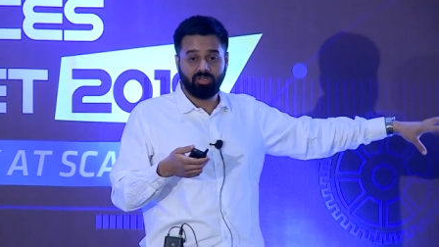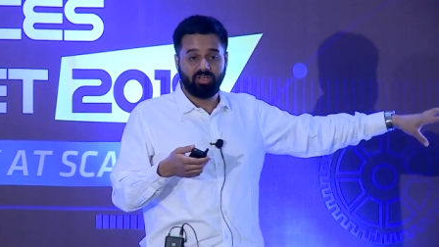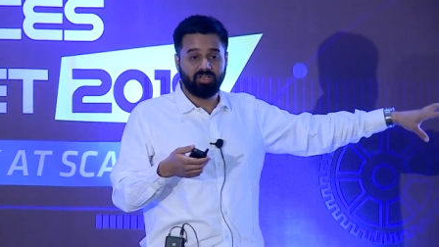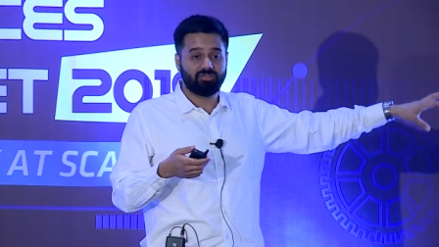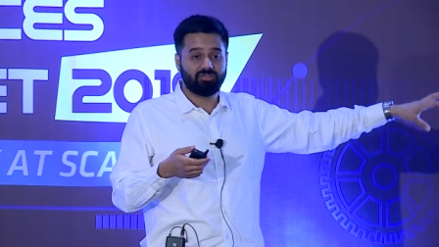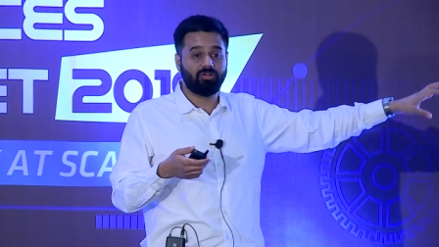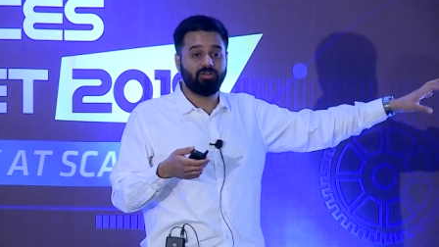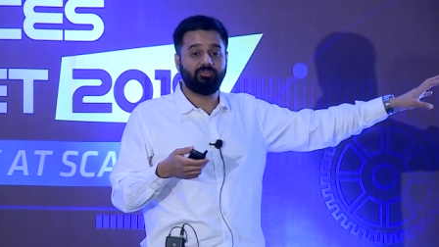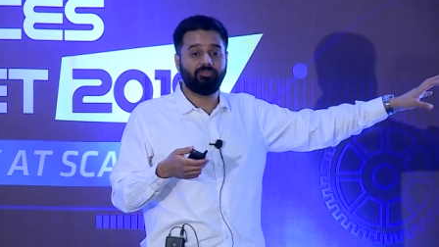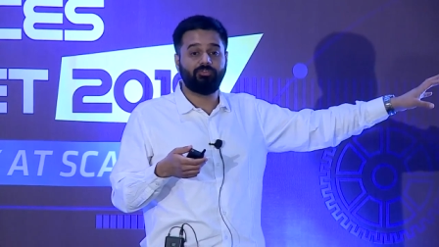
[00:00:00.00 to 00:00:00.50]
is
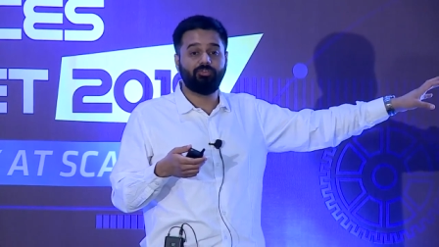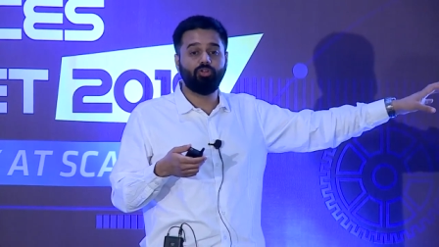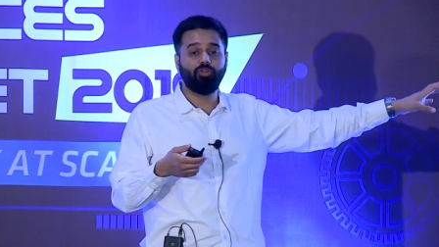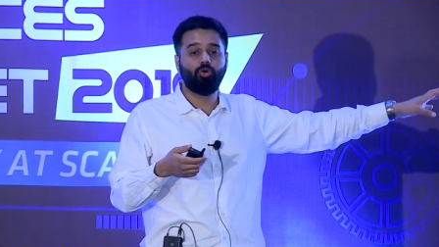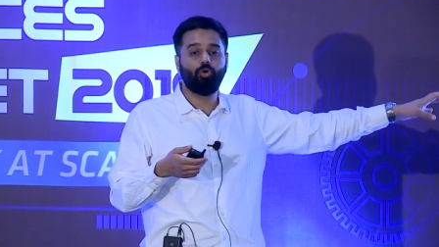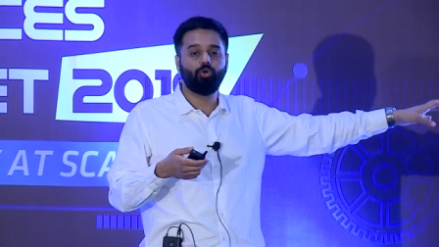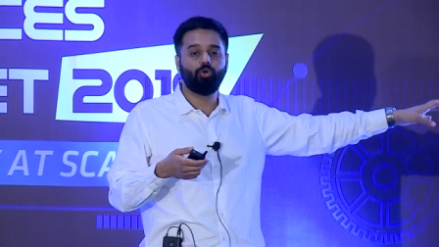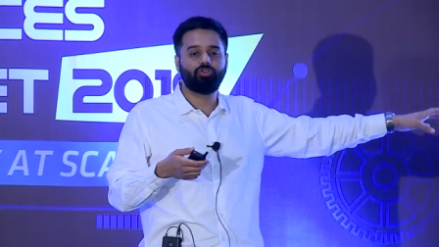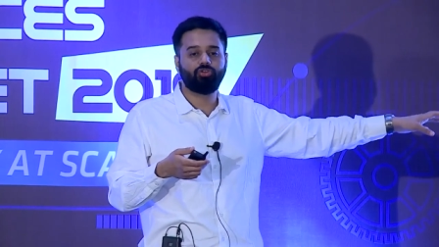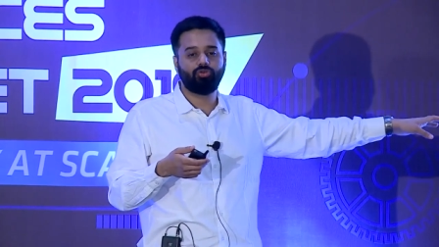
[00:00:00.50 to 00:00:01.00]
going to
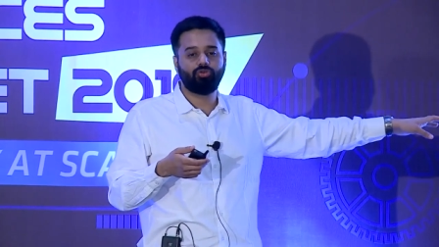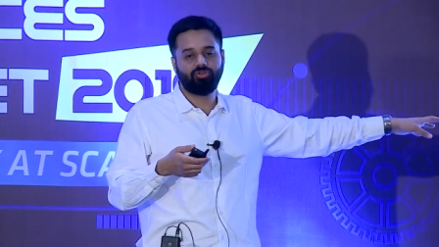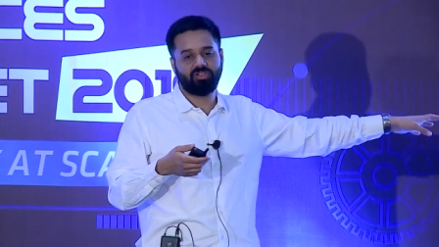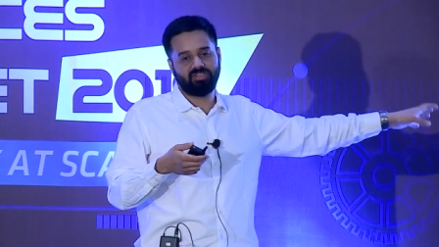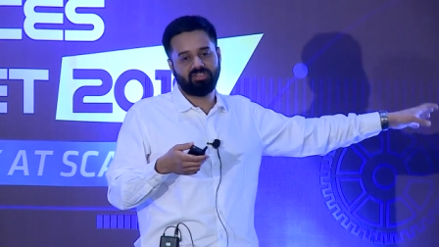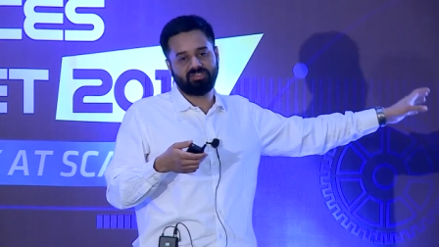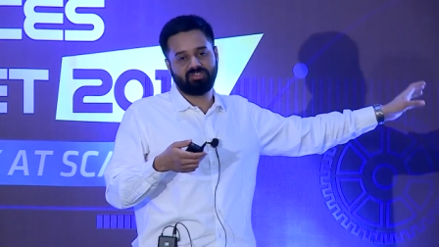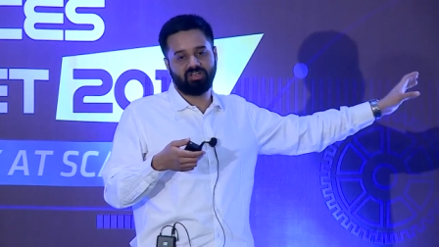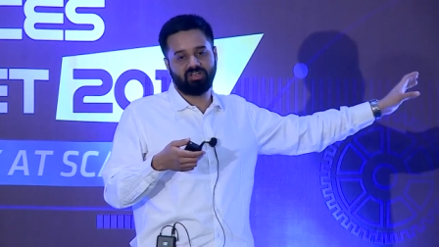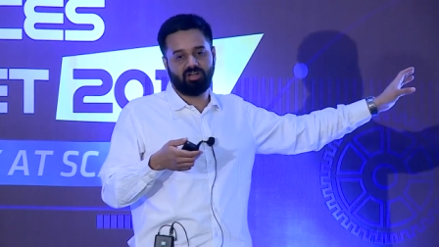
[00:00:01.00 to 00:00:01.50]
flow through
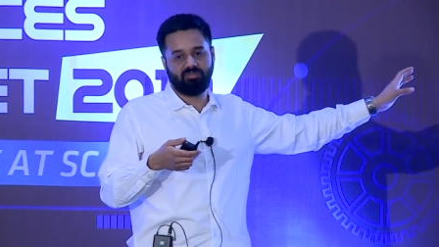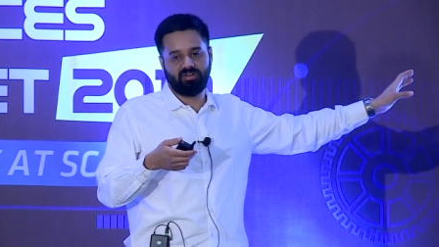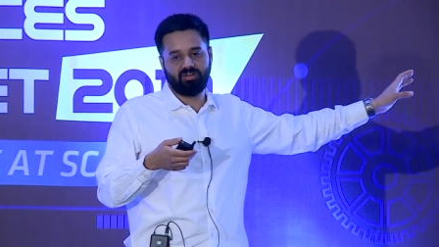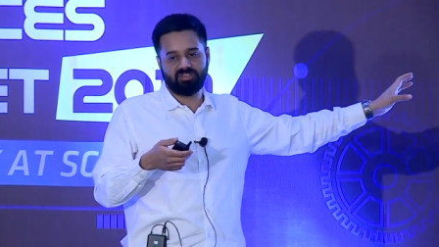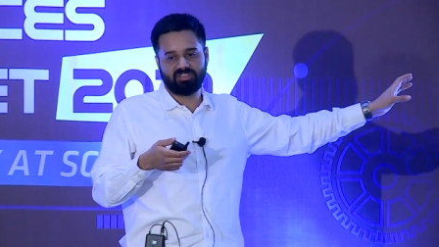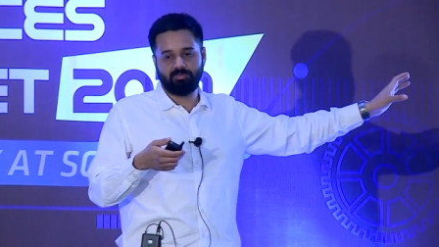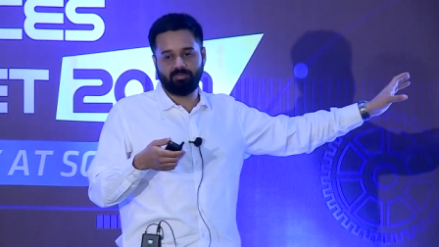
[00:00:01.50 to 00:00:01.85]
these servers.